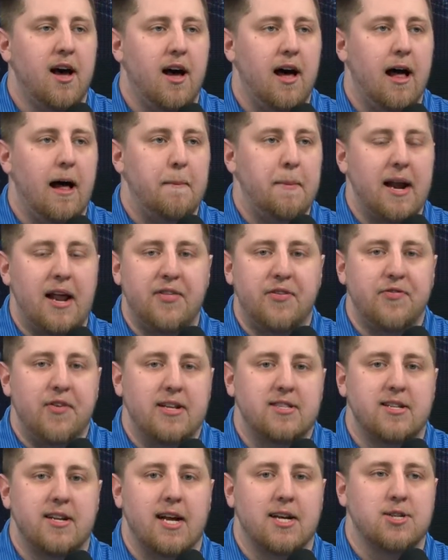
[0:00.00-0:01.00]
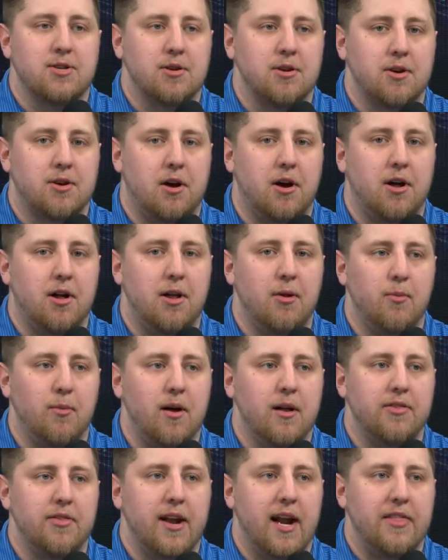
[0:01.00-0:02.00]
and I think that's an excellent call,
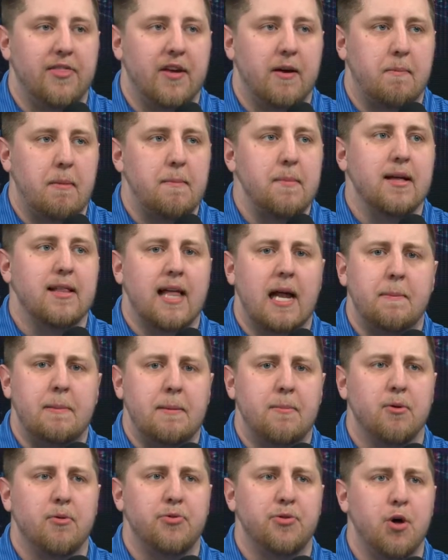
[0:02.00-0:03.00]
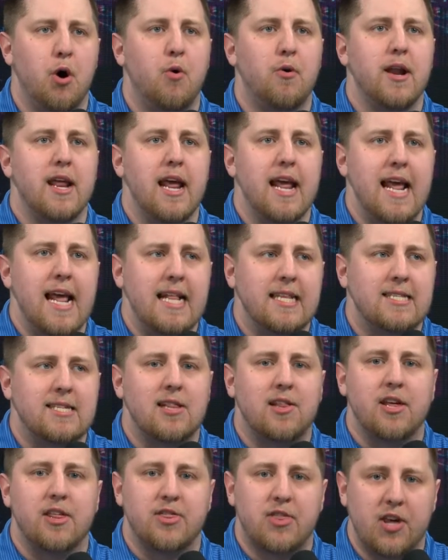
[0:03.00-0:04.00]
one that I think maybe a lot of people don't
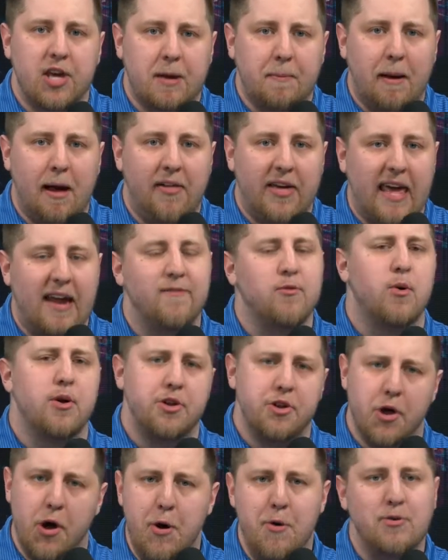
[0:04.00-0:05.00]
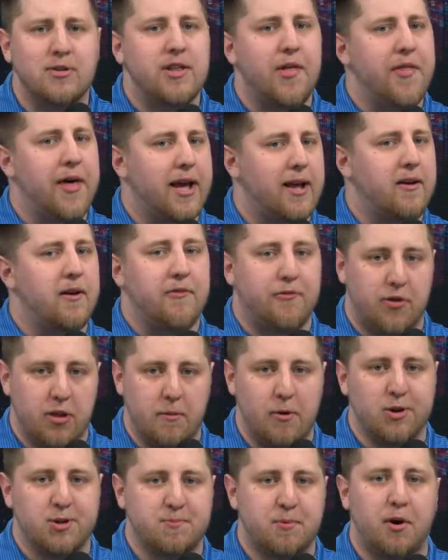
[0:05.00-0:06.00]
instantly think about. Like, everyone knows that, like, for the
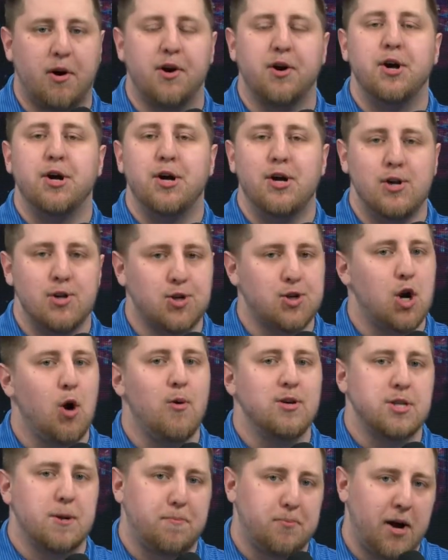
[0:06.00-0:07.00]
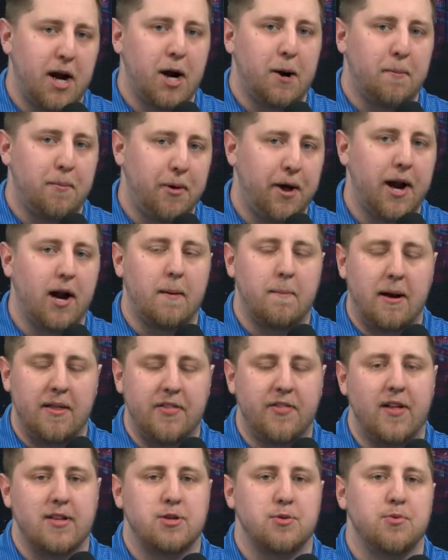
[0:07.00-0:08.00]
most part, Stro is a prior player, but I
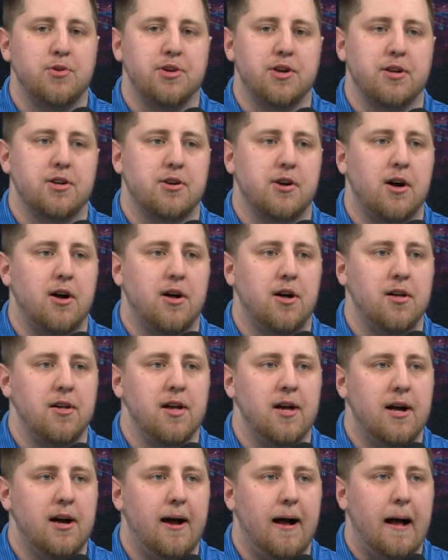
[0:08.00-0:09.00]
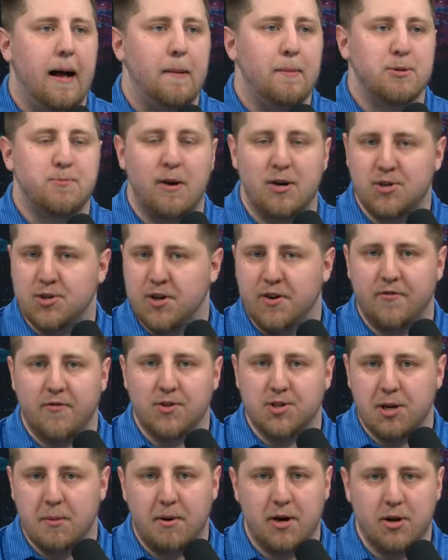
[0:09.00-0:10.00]
think that's a really good call, especially for
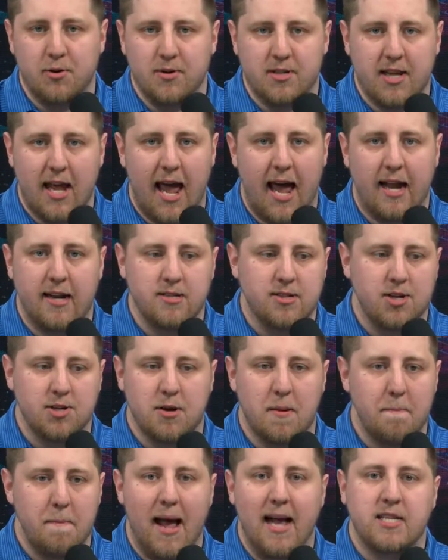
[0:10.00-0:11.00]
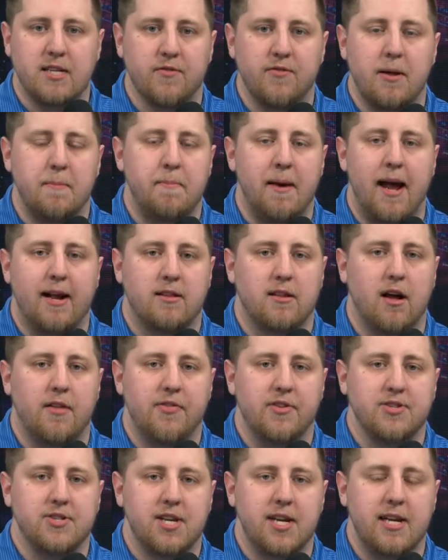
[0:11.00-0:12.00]
somebody who's had such a massive impact on
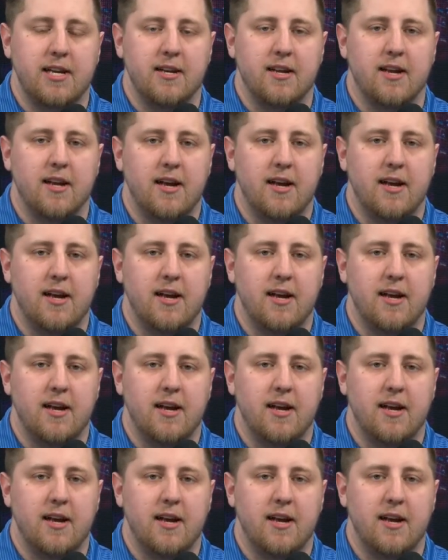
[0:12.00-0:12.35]
the scene